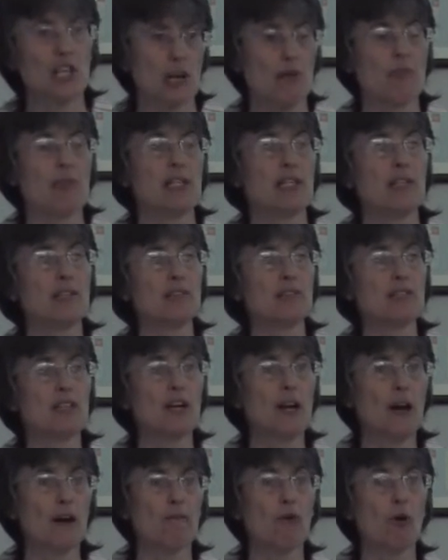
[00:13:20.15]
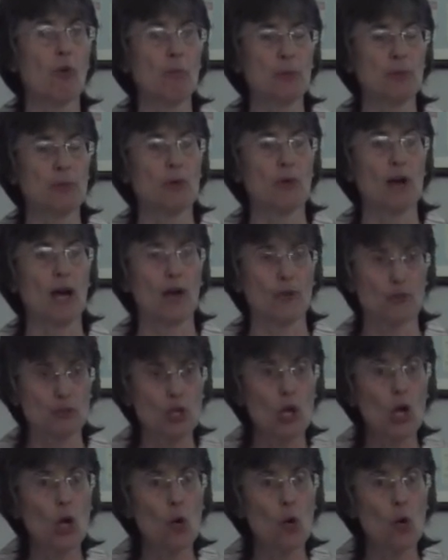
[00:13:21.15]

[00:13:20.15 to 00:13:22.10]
areas of open ground